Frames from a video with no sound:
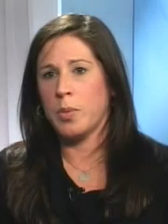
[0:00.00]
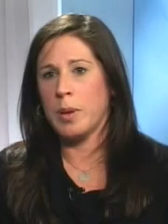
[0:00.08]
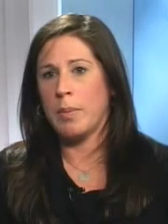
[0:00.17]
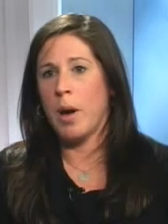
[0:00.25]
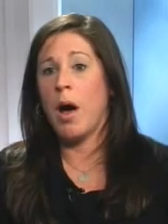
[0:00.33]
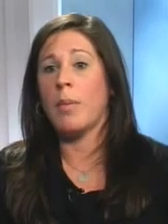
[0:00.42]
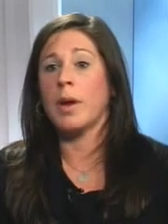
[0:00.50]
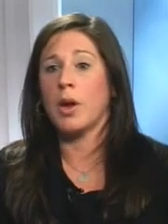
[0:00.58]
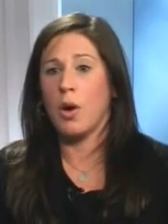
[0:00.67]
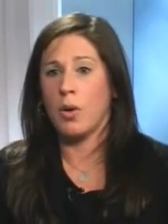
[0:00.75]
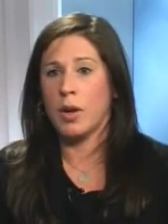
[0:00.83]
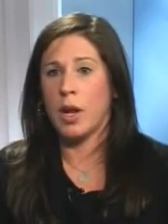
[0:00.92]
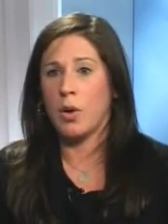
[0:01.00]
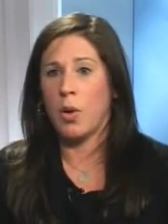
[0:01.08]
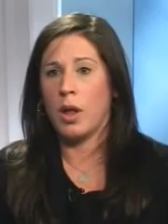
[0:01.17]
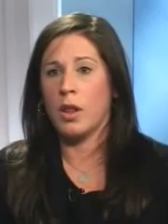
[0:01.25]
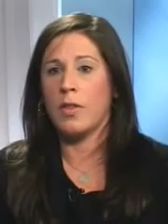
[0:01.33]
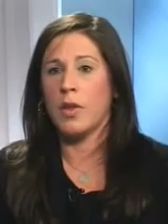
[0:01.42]
would be palm and coconut
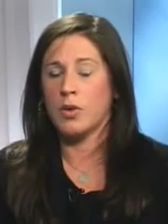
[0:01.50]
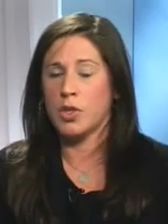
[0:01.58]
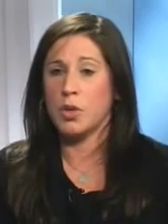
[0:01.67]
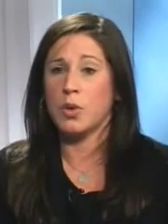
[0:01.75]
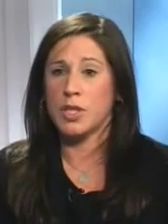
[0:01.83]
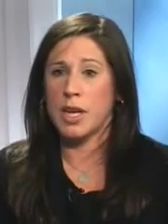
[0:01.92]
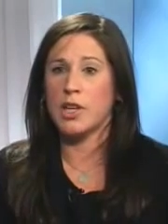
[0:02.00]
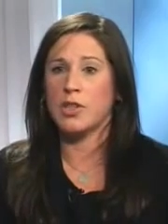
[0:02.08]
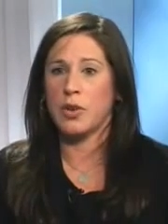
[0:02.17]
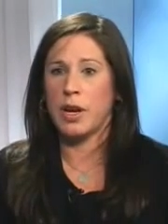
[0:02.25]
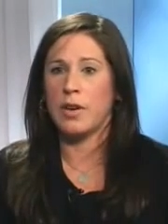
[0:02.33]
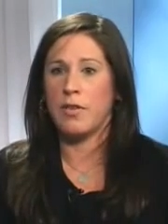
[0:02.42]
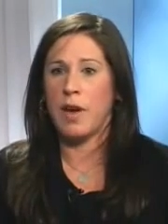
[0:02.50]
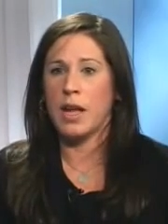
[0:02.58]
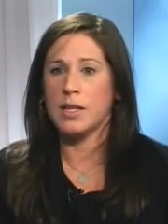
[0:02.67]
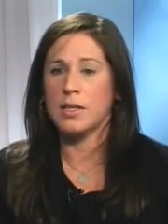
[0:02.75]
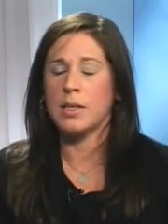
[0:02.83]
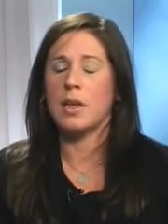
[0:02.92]
oil, and those two are saturated
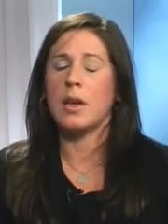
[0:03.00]
fats.